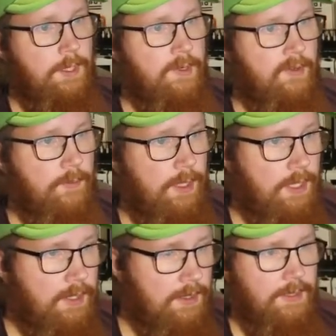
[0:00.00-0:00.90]
got a we
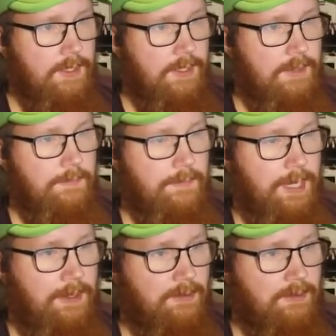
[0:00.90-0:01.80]
got a got a
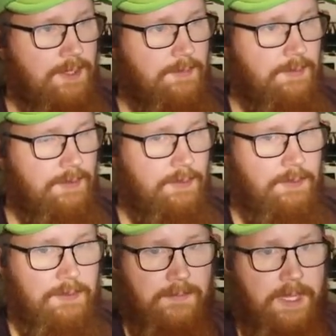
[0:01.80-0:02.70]
battleship to
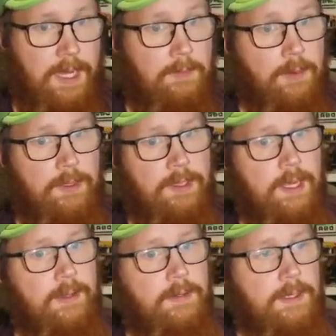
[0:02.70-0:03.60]
do. Yeah, I'm doing
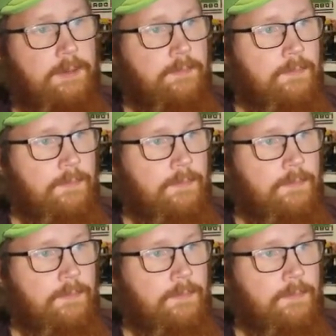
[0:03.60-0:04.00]
that. Yeah.